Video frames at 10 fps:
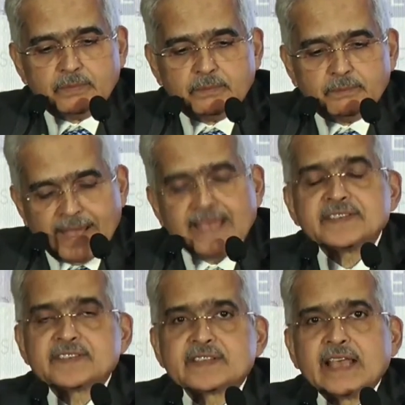
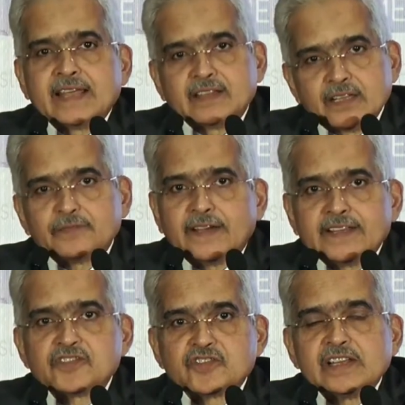Banks and other
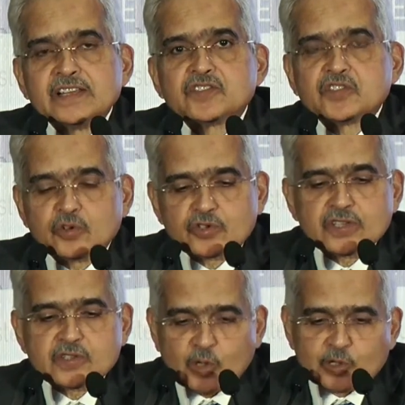financial
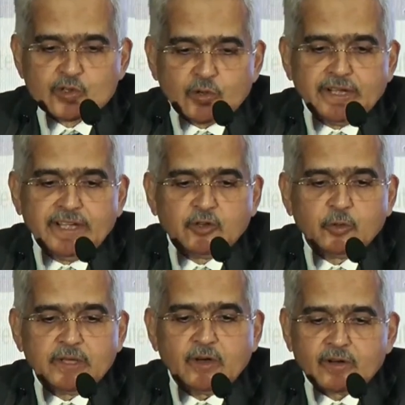institutions also need to
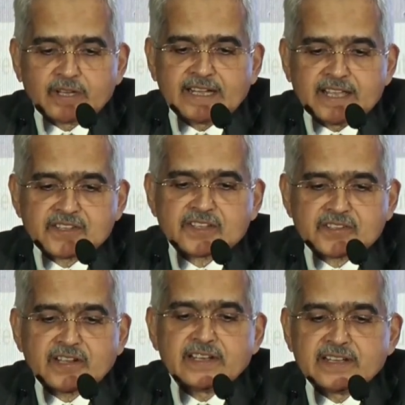be
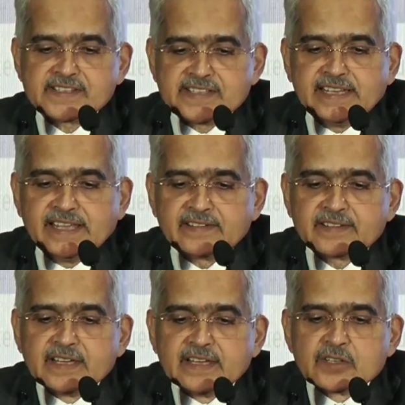organizationally resilient
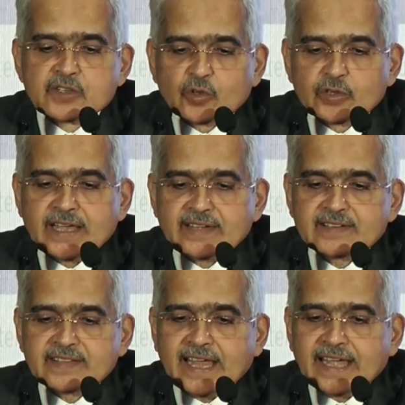so that
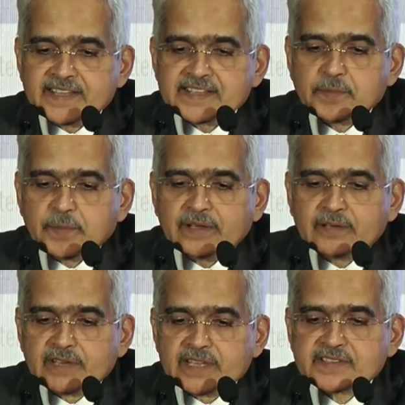they anticipate
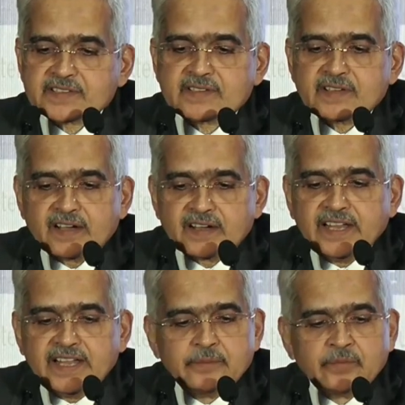risks
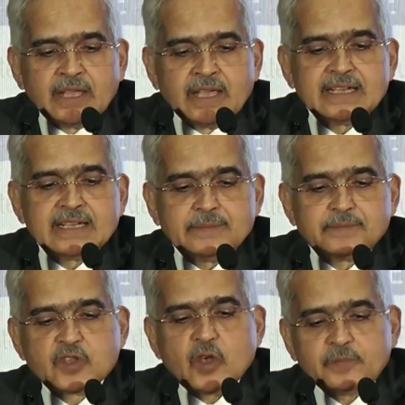early and
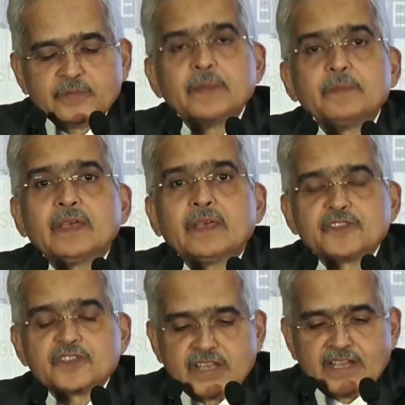absorb them
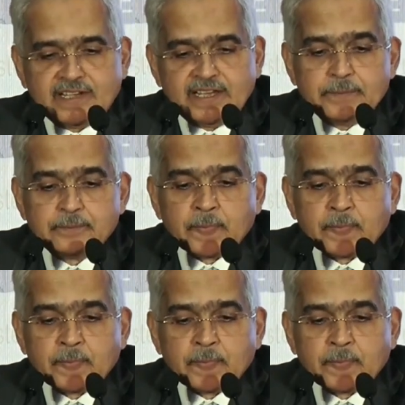efficiently.